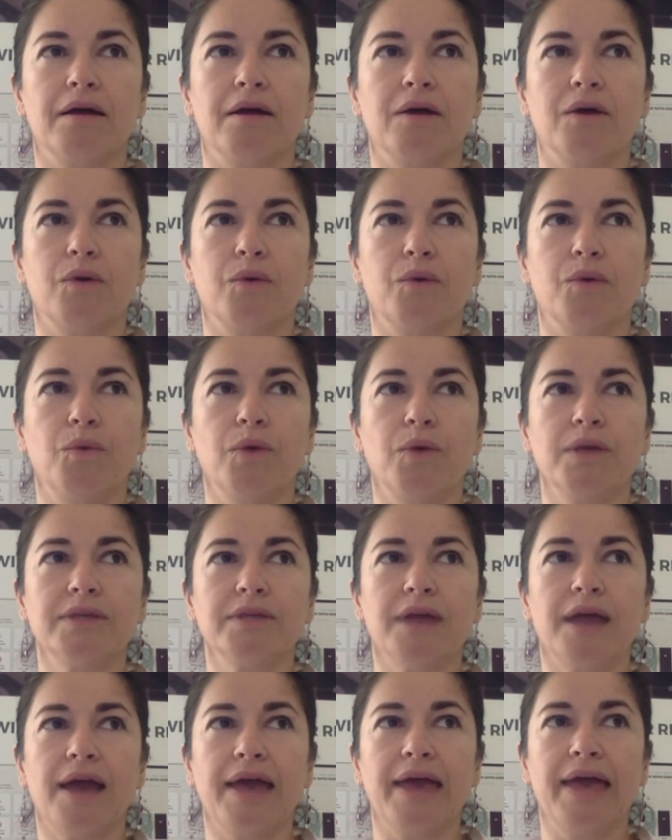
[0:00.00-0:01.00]
what
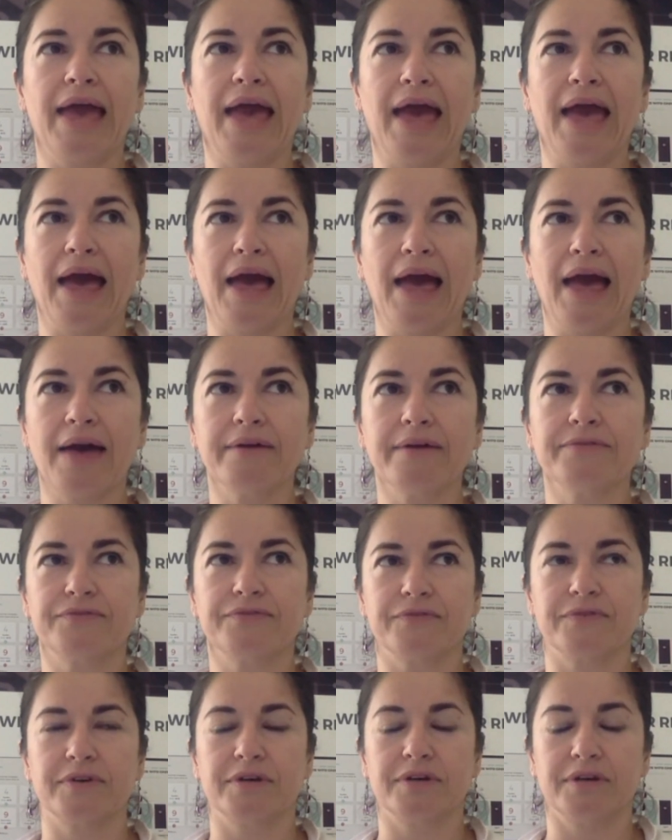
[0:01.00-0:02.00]
I have
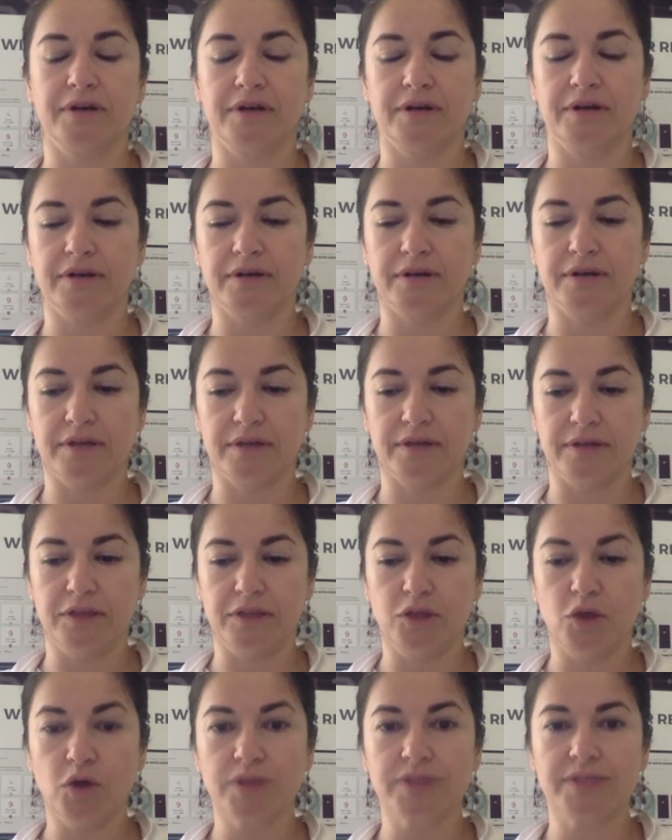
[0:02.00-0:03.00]

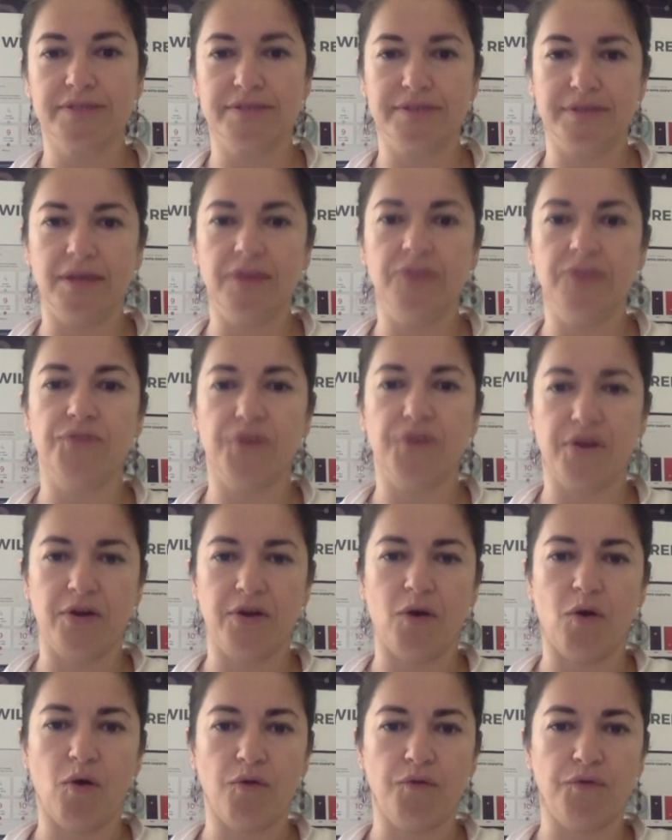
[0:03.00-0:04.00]
not seen very
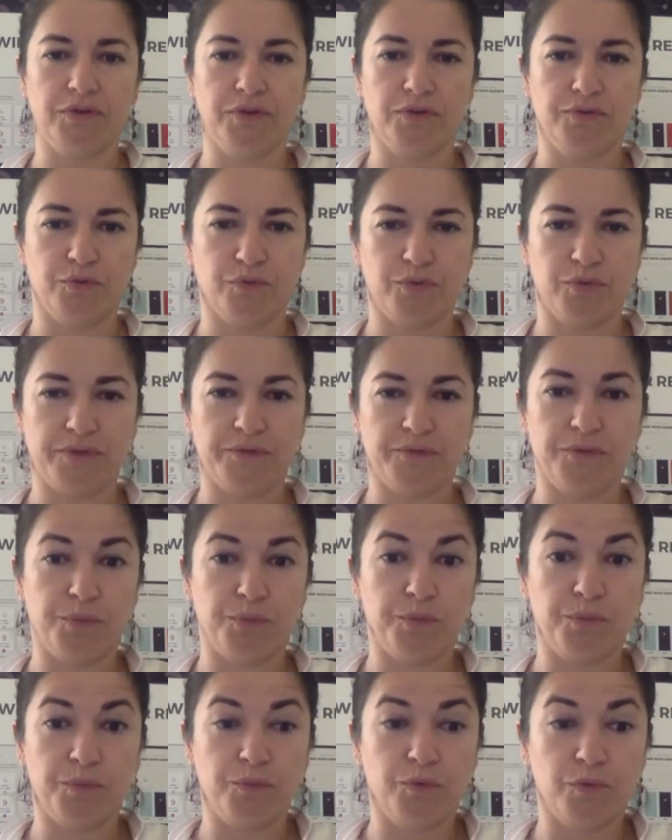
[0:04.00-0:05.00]
often
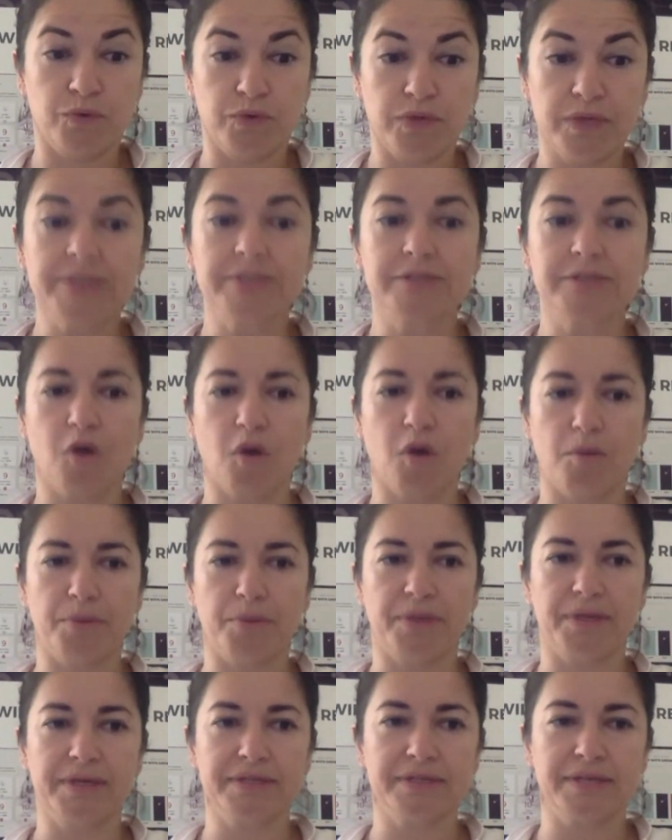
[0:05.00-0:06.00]
for these
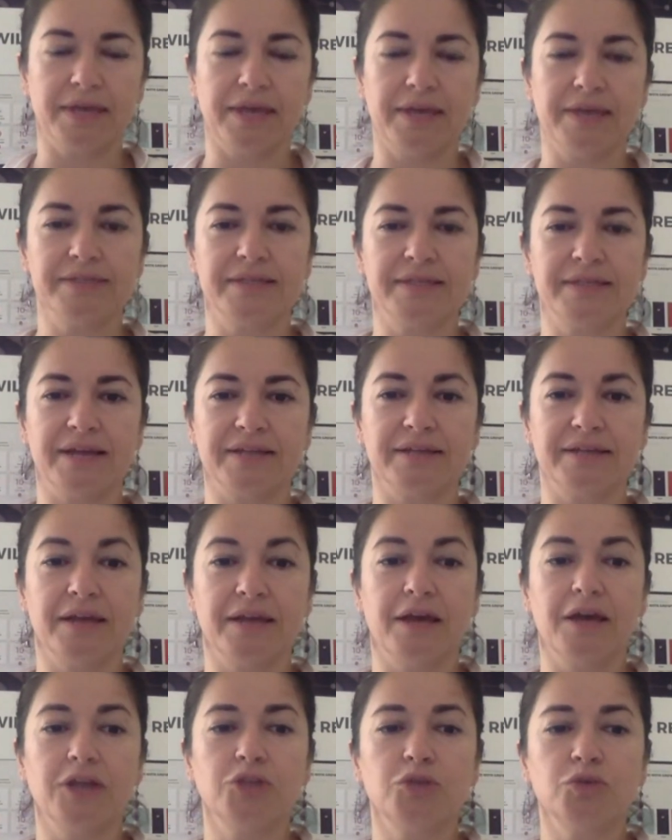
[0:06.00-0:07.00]
companies is that
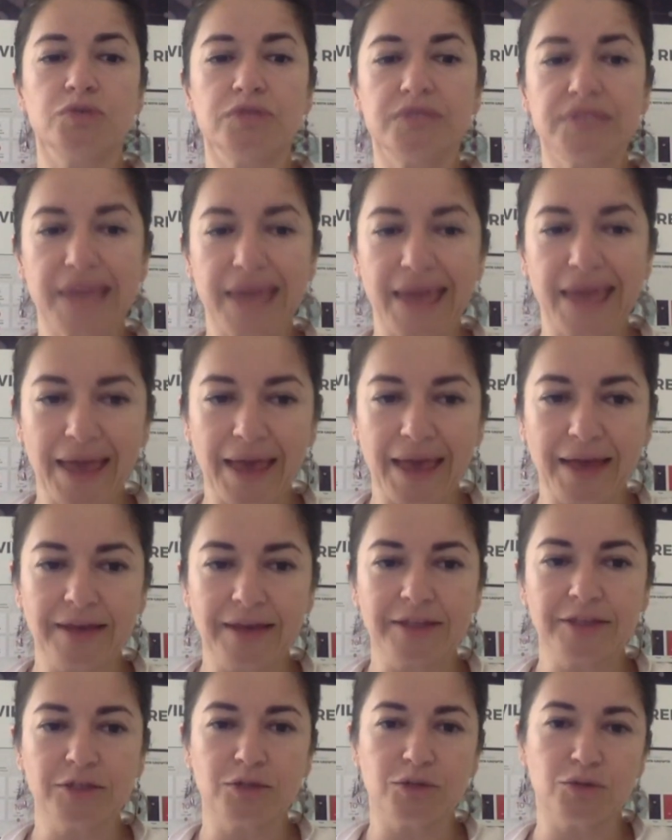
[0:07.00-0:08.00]
to take
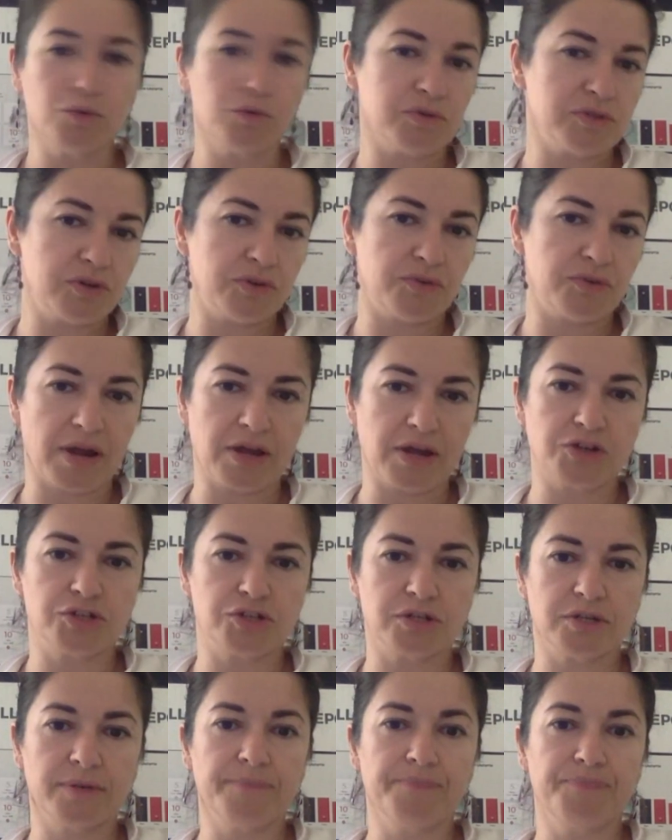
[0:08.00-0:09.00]
into
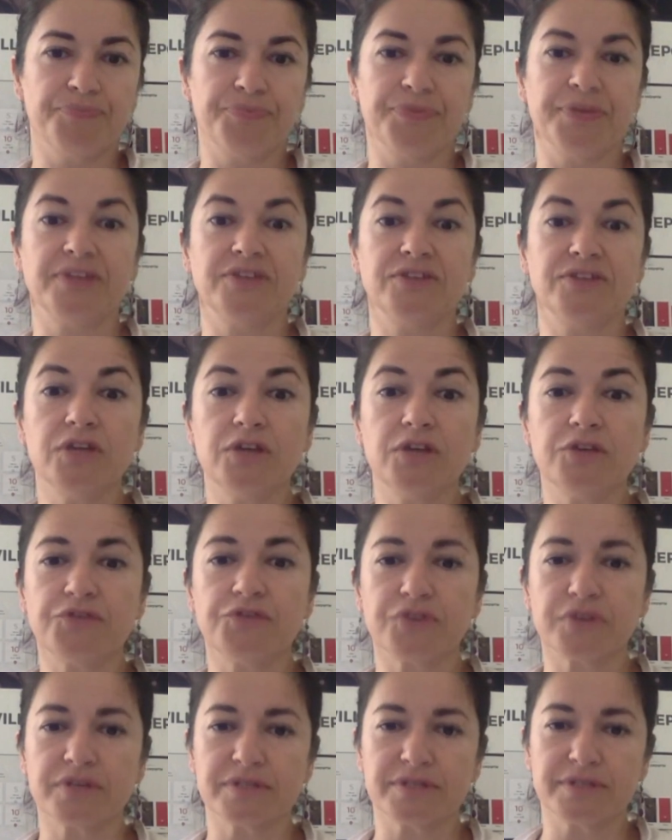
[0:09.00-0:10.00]
consideration the
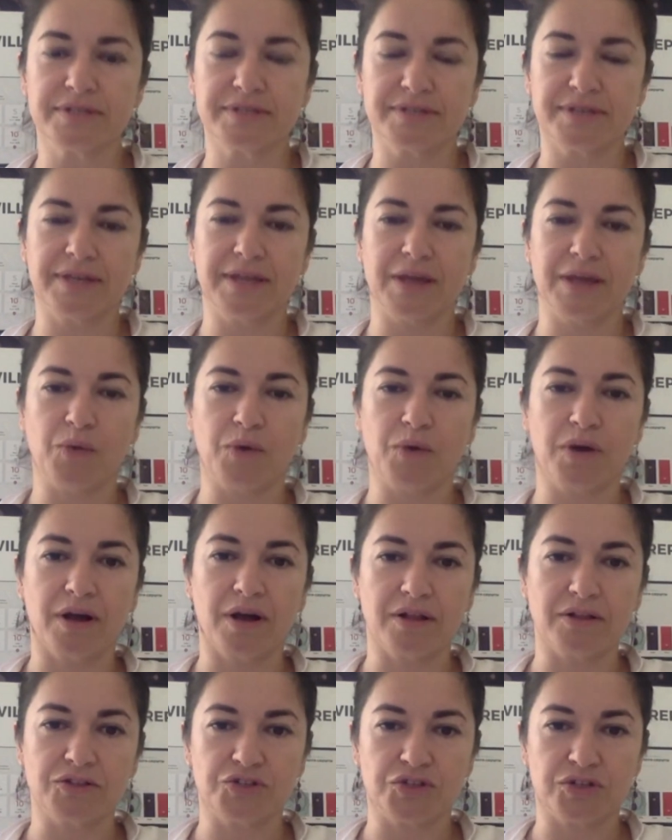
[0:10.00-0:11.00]
differences in our
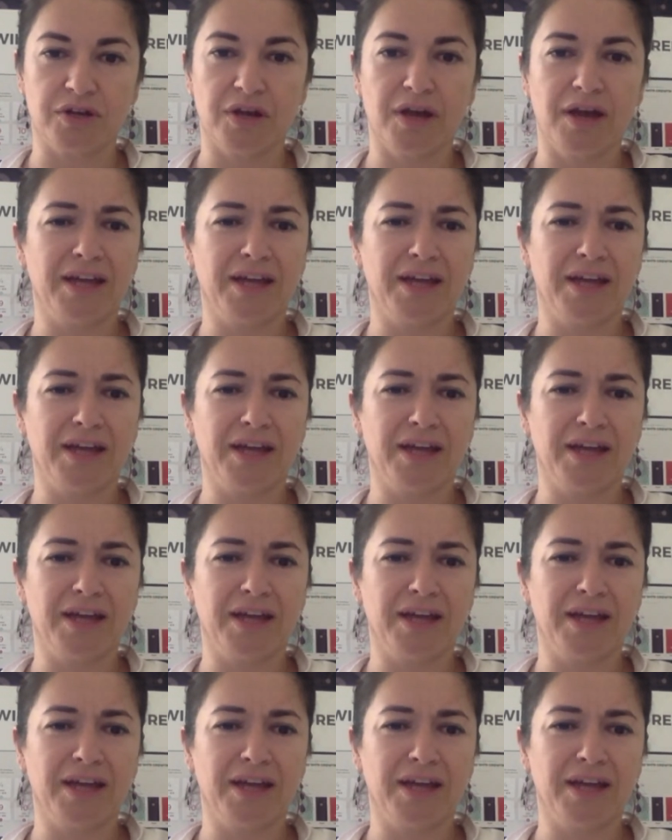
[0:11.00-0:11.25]
culture.